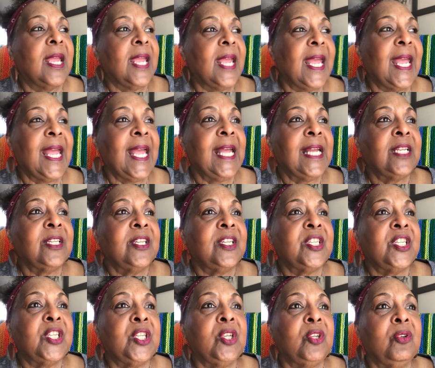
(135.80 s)
and
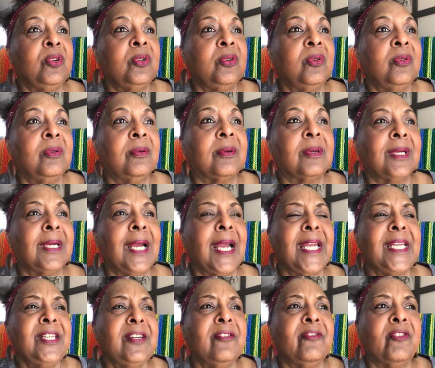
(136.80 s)
to
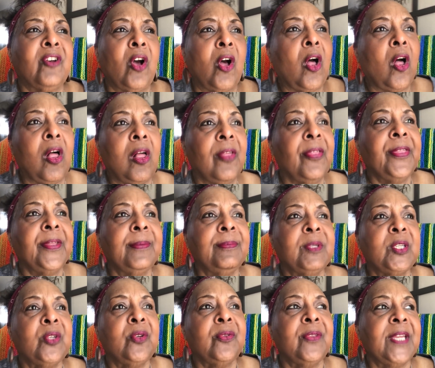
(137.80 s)
kind of call them
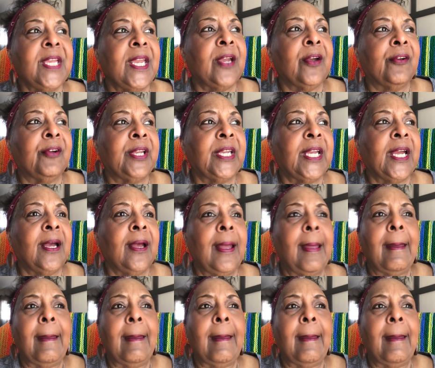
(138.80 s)
to the area,